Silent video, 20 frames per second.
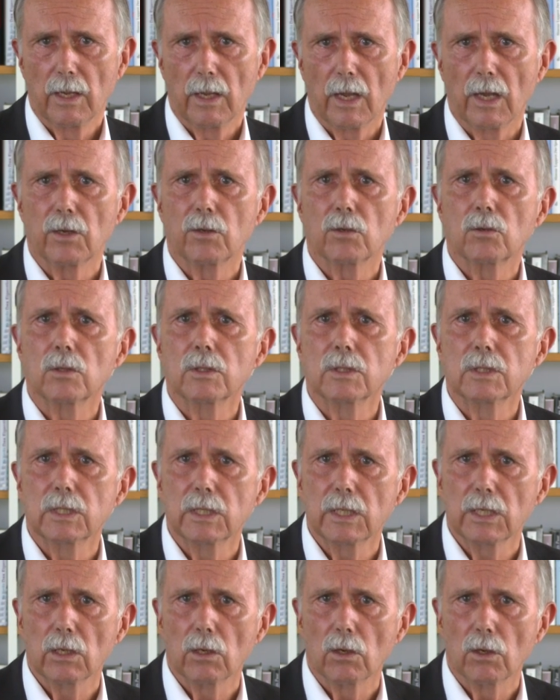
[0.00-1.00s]
and to
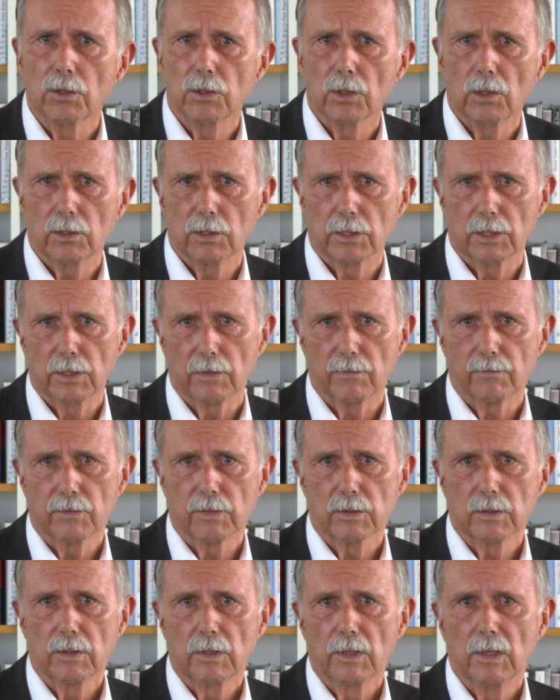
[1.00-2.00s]
consider
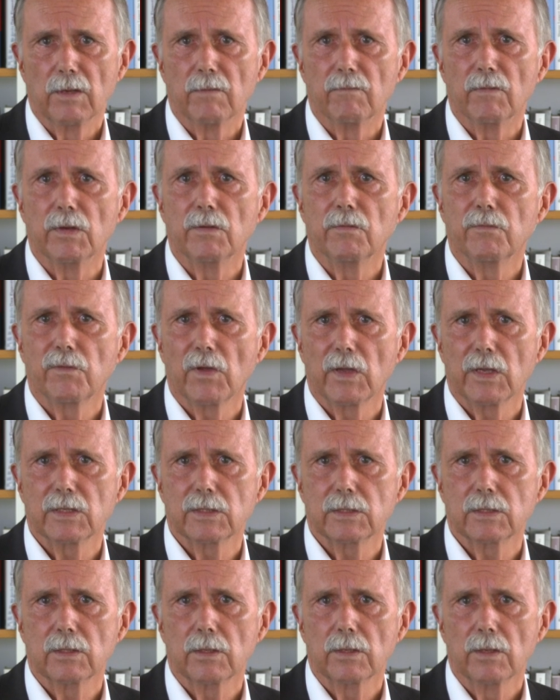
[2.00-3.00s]
alternatives when
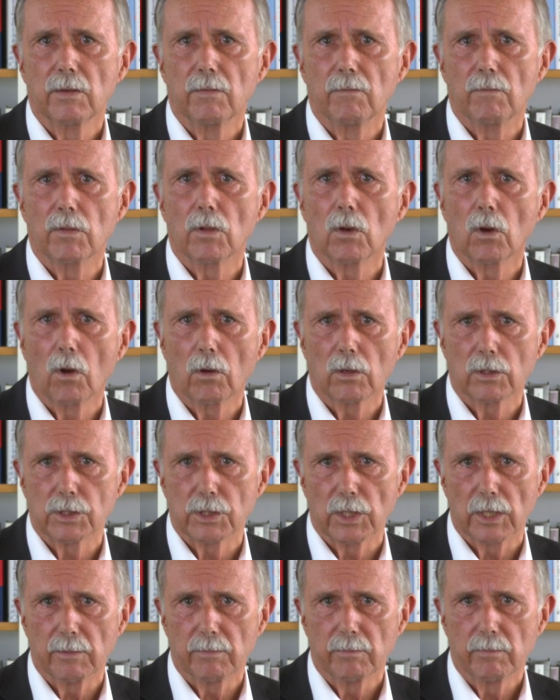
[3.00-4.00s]
faced with a
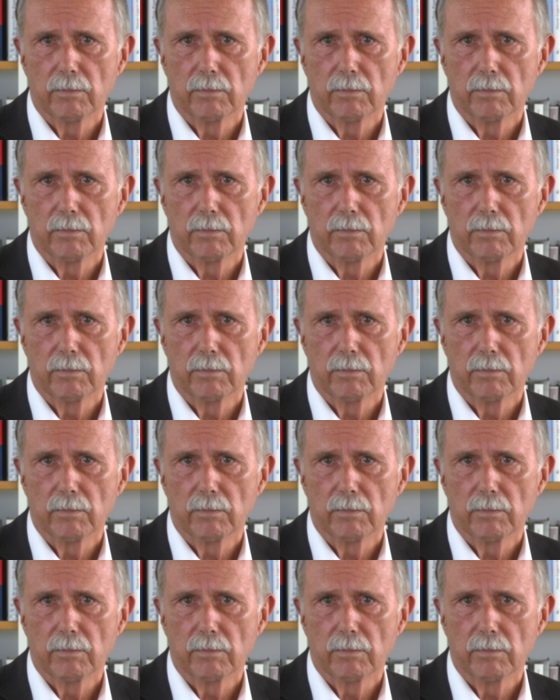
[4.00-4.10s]
logjam.